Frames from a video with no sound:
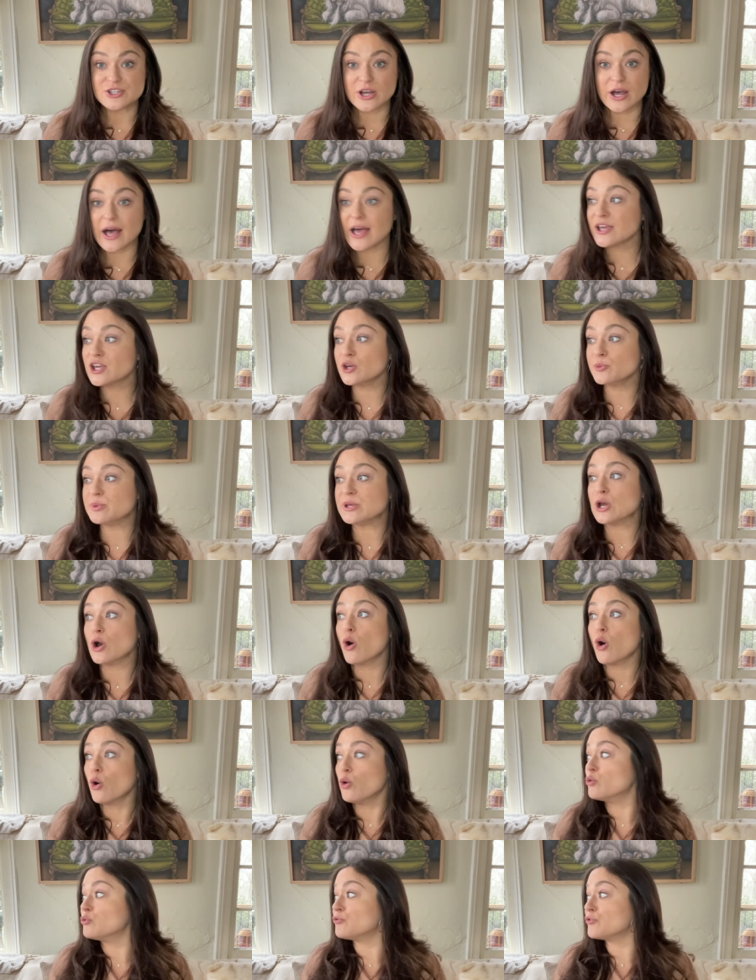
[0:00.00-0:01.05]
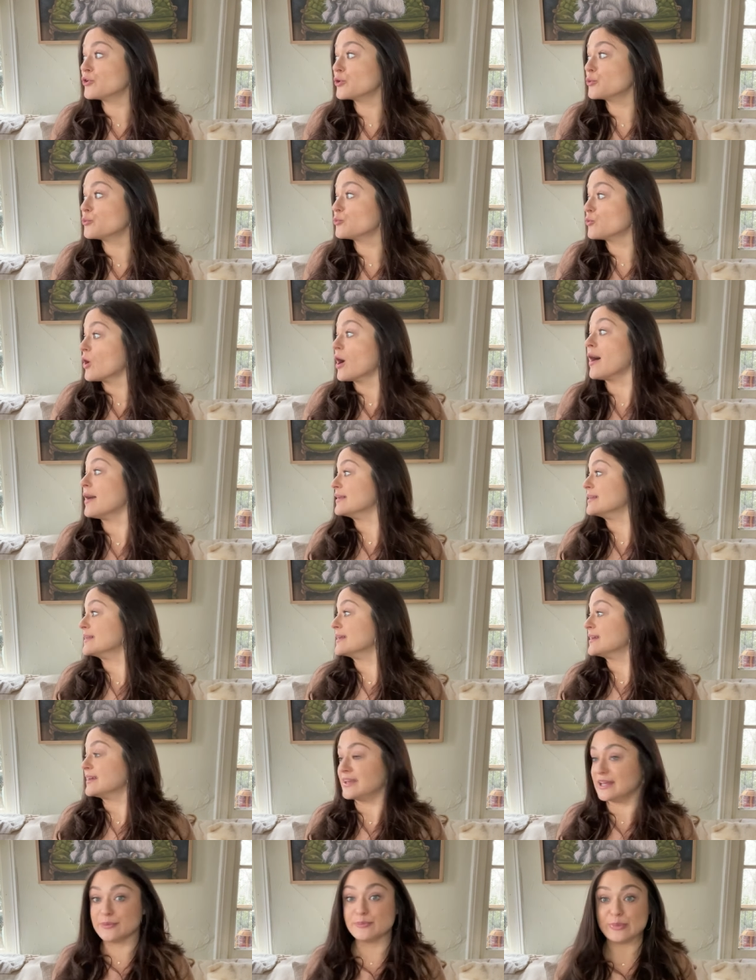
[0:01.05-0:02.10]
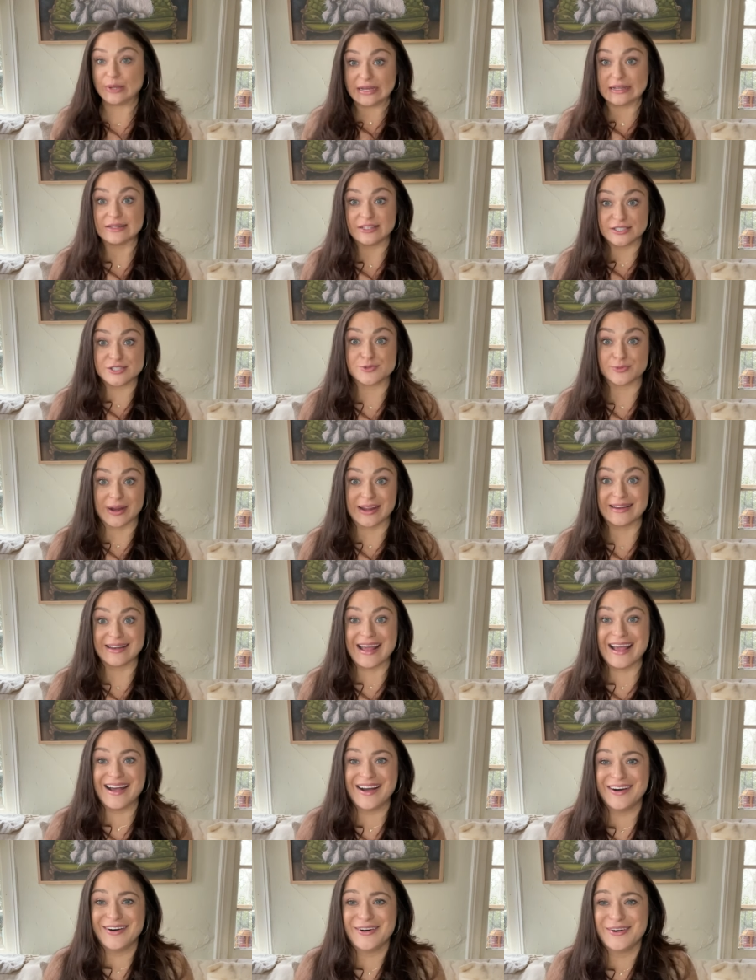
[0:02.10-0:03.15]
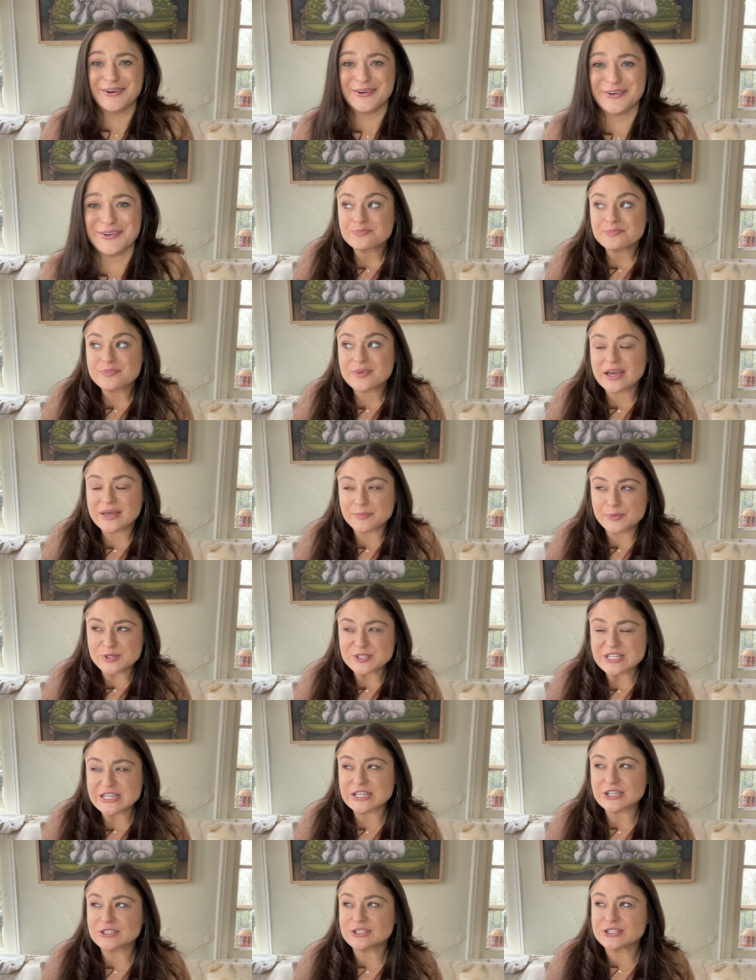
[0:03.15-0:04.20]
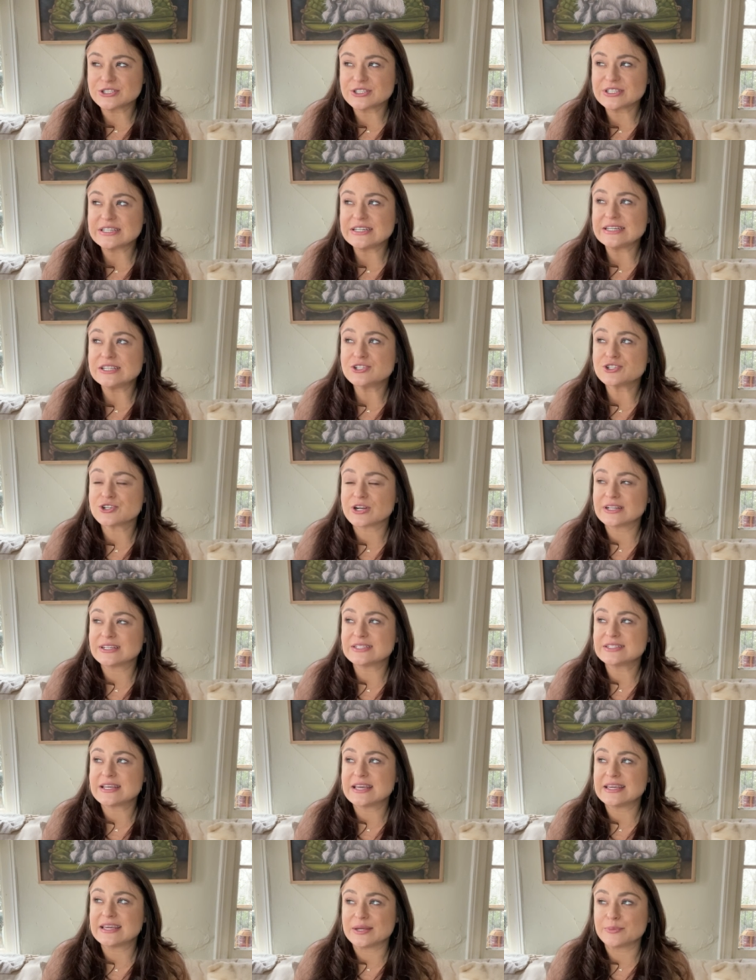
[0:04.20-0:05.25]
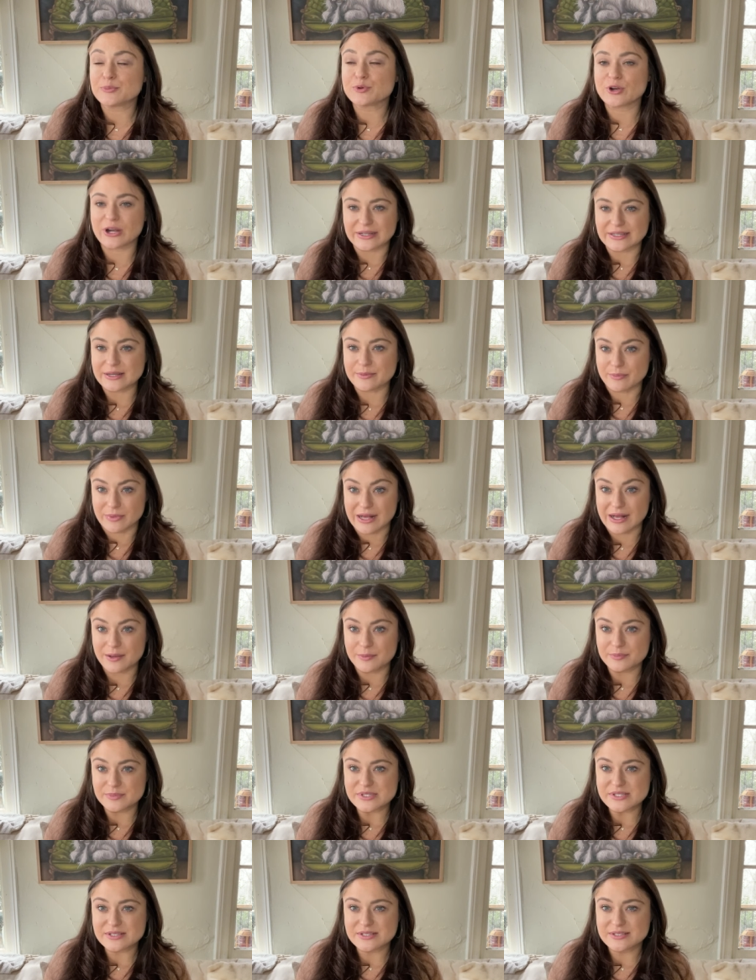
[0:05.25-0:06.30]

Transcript: I could be overrun in piglets right now. I particularly try to take in pregnant moms.